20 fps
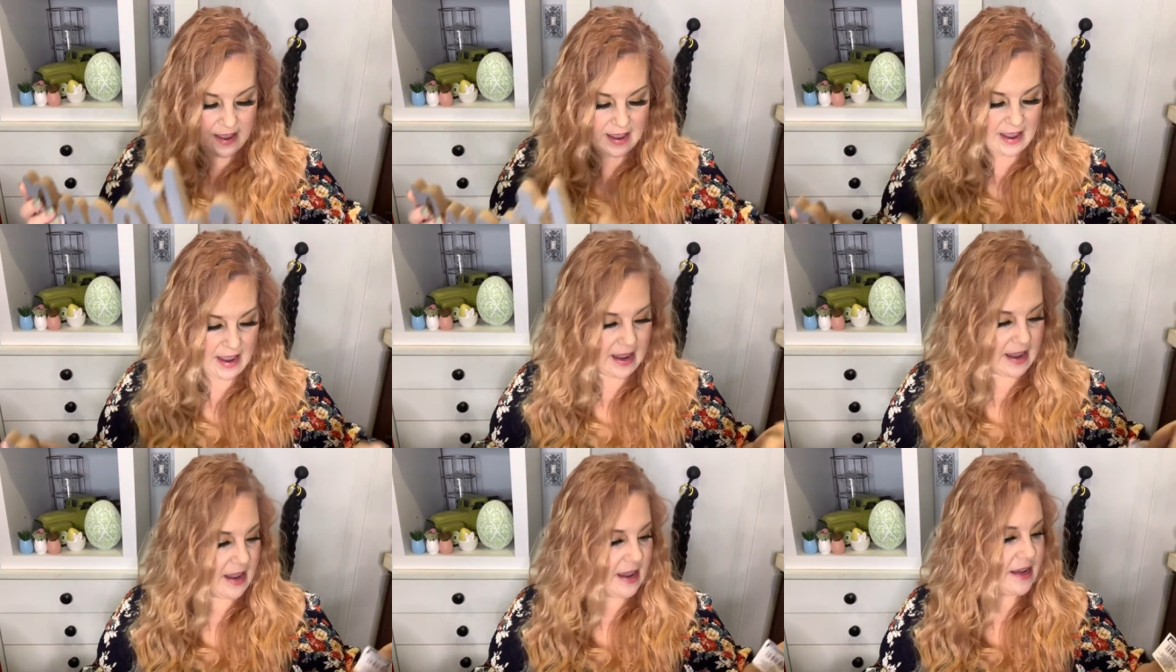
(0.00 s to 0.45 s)

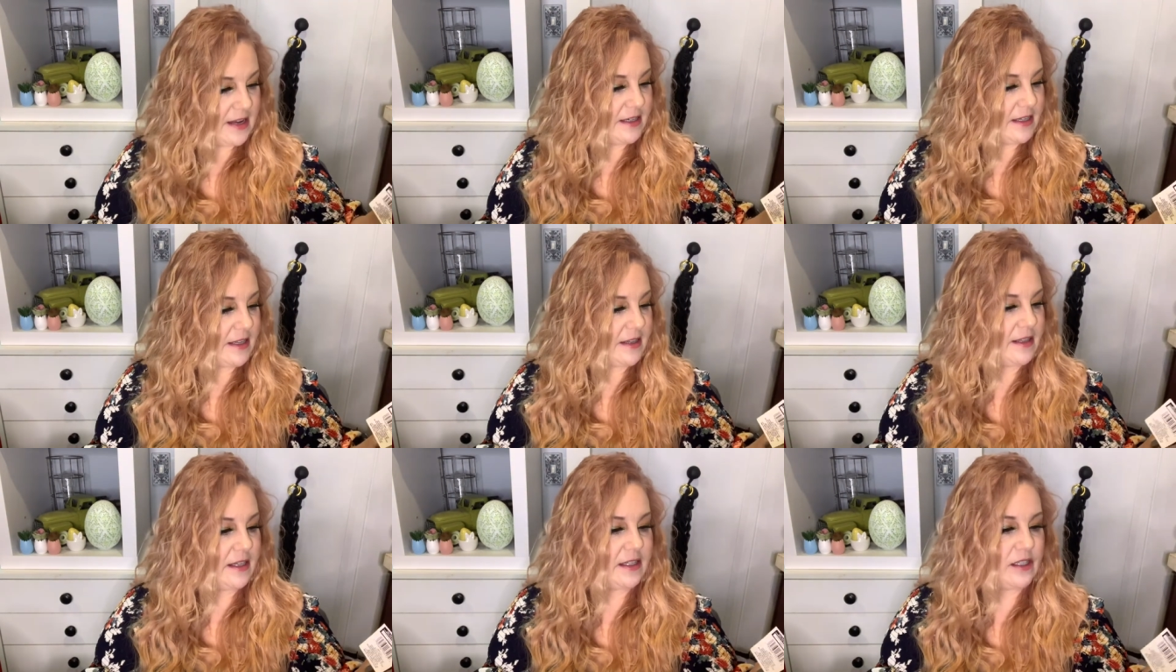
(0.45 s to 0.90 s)
and
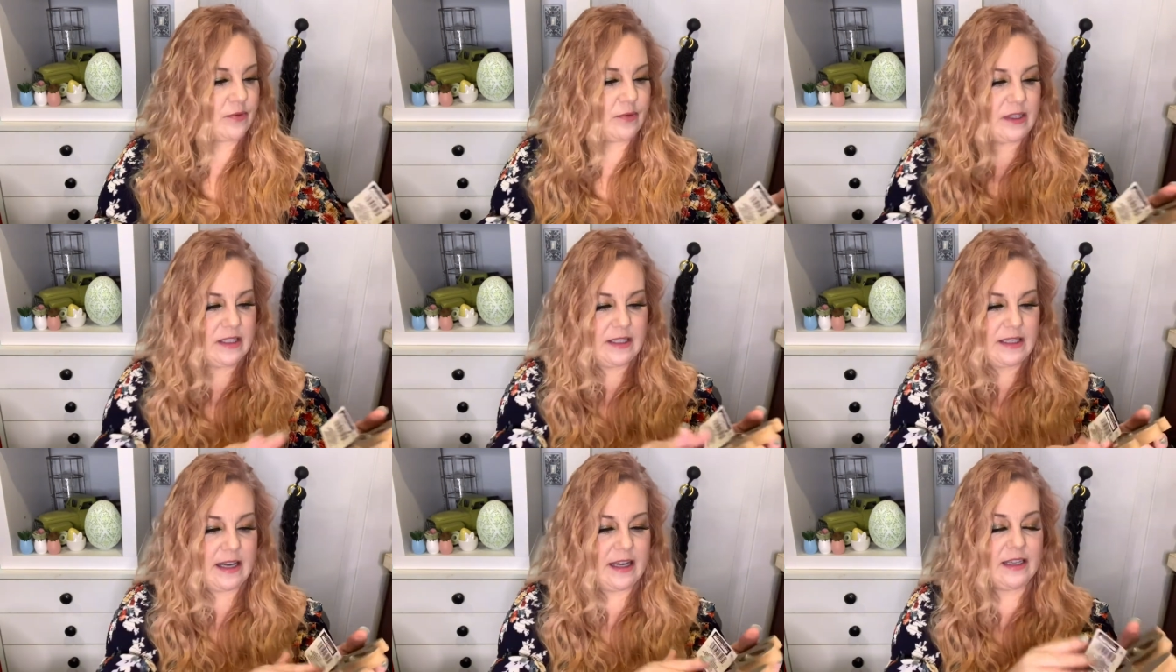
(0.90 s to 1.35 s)
this
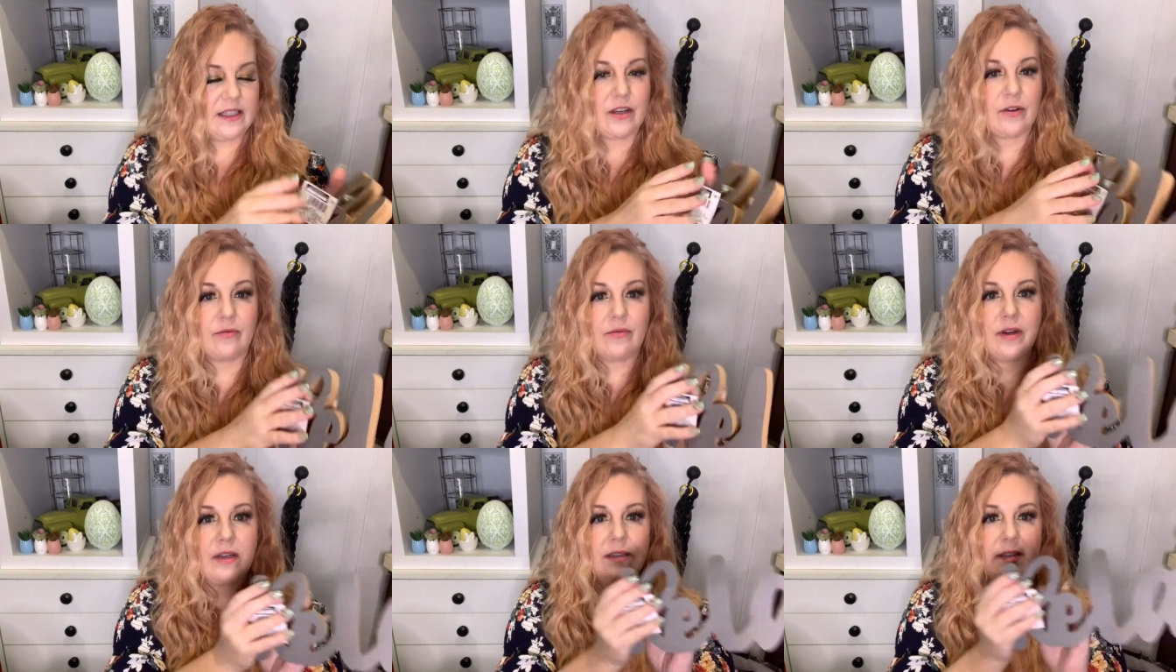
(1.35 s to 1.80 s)
one says
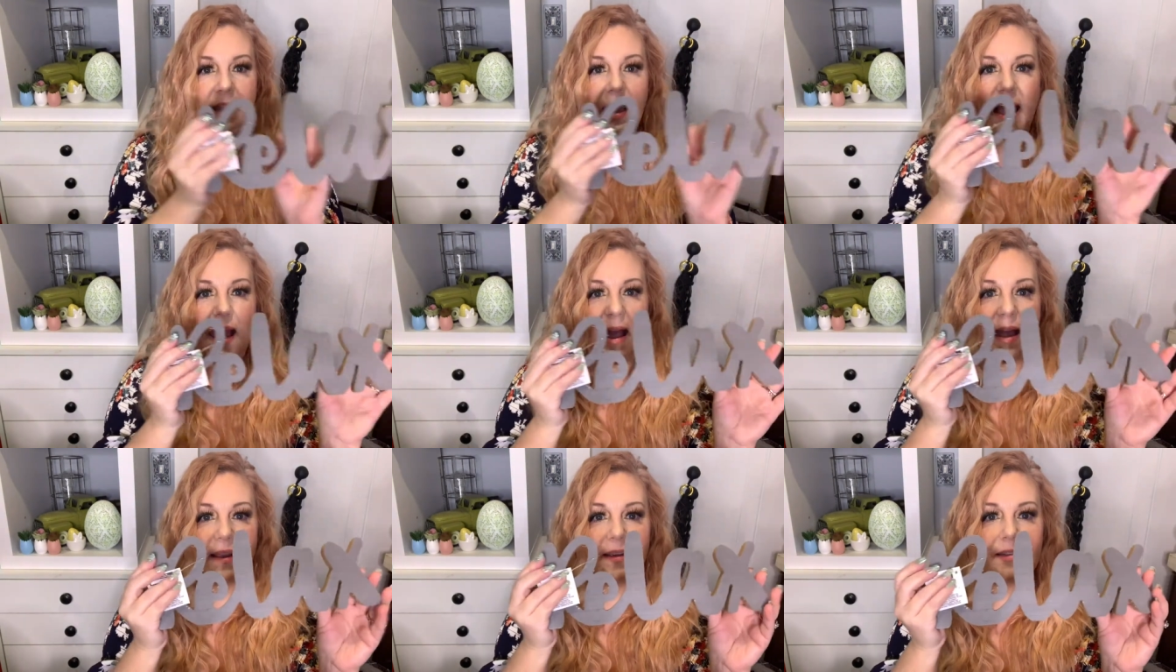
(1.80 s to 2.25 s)

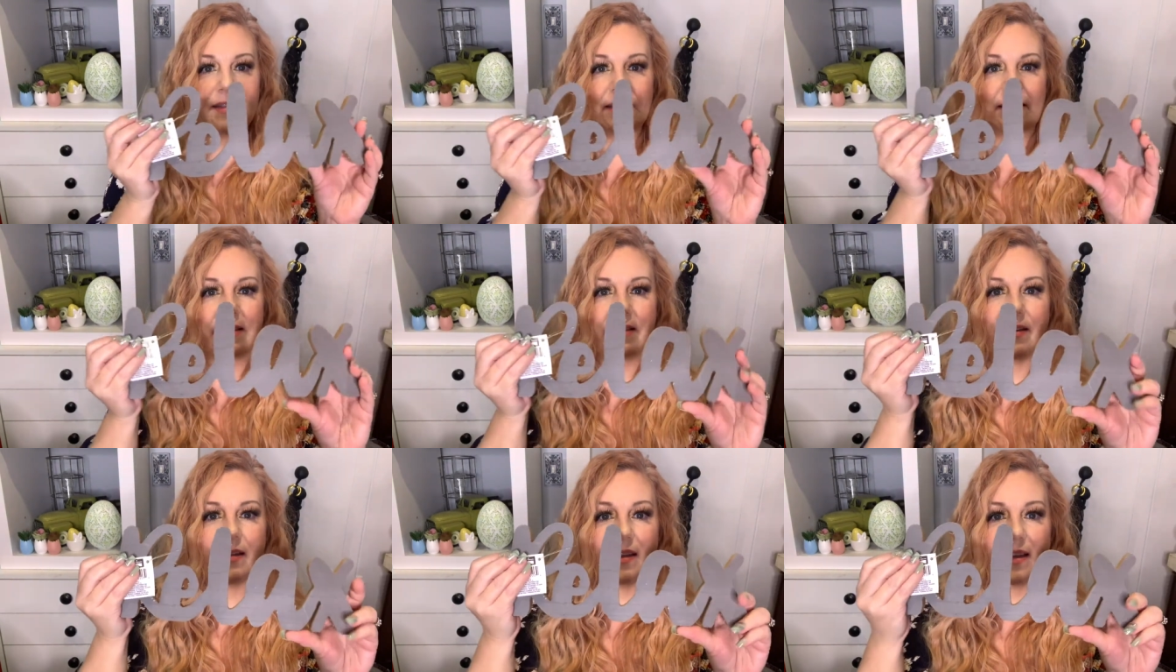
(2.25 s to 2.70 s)
relax.
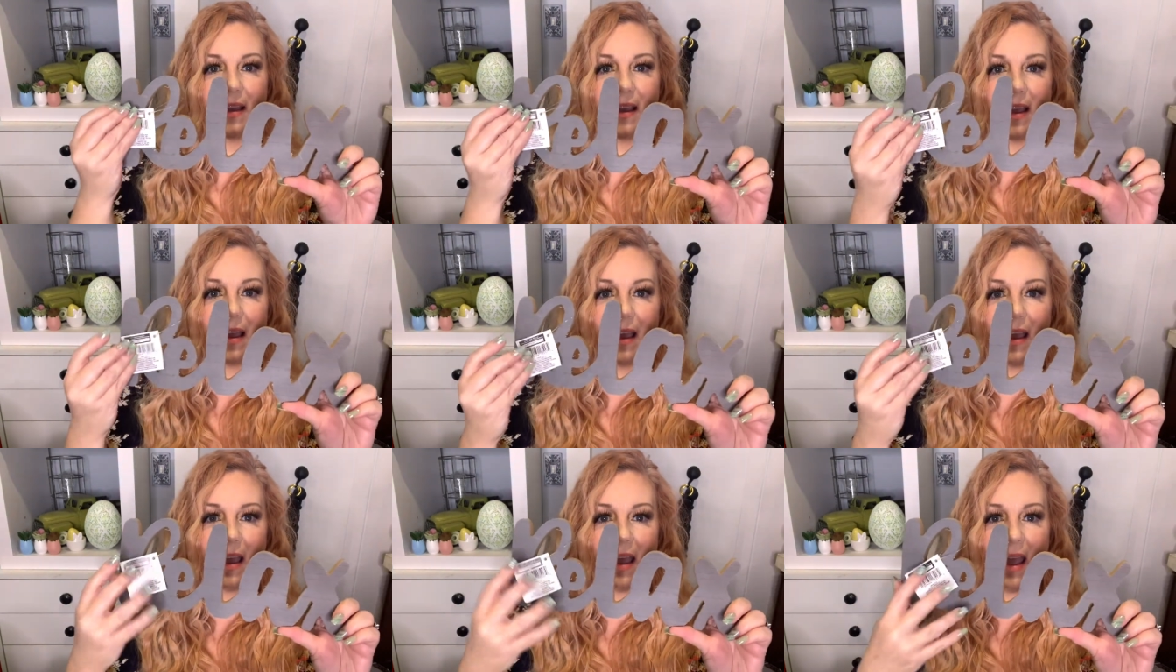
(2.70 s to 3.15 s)

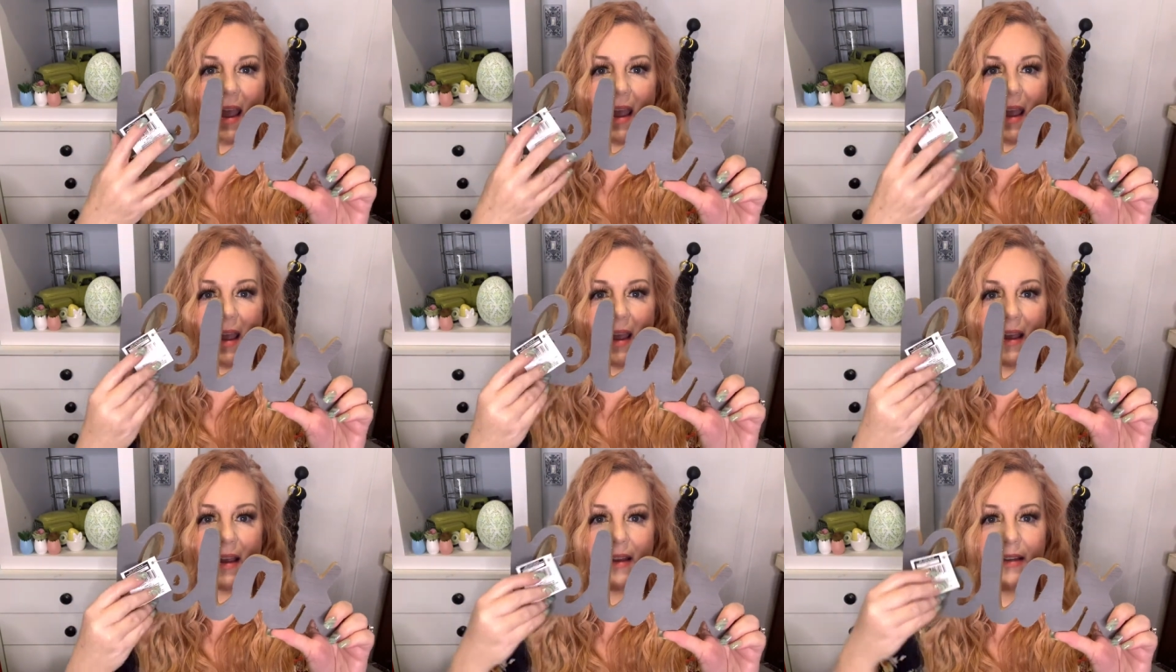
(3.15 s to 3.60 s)

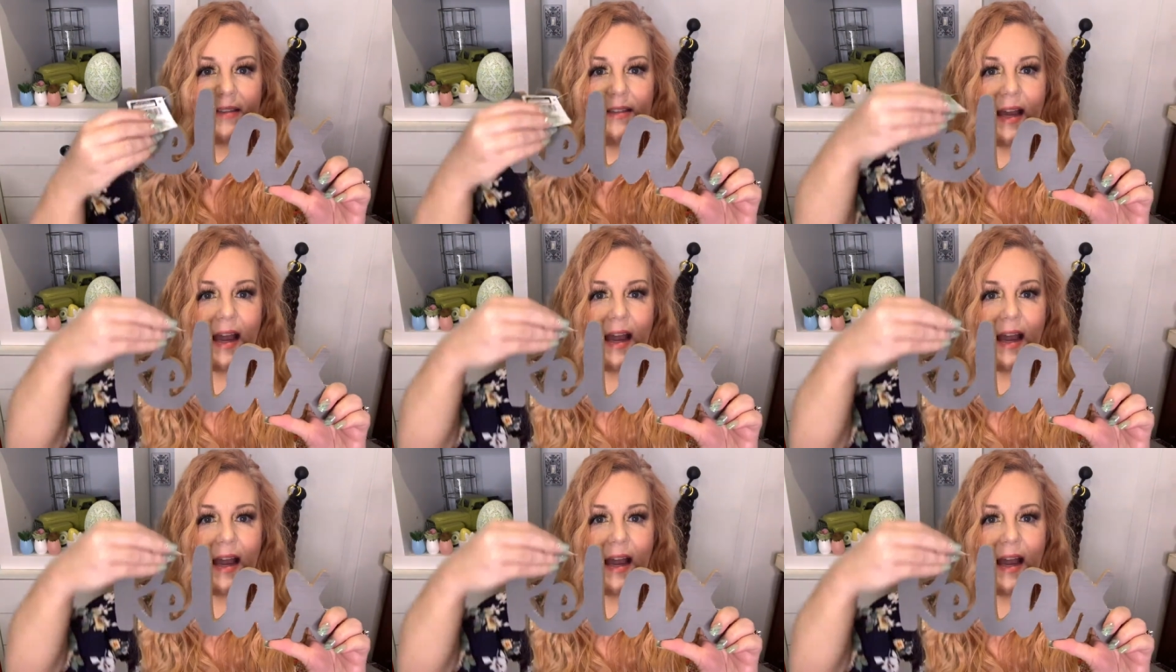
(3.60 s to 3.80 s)
And